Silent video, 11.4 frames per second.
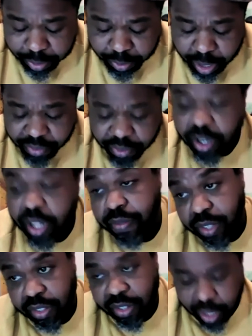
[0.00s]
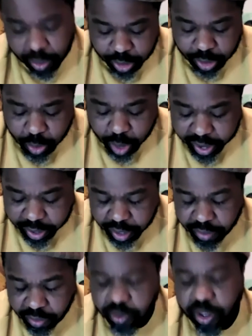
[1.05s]
cover of this
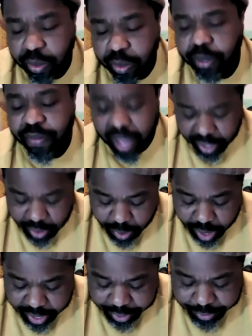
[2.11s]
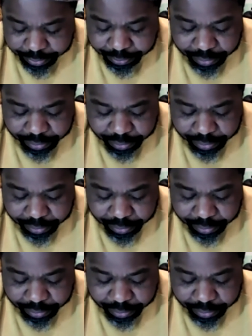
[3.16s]
Delaware Valley Choir,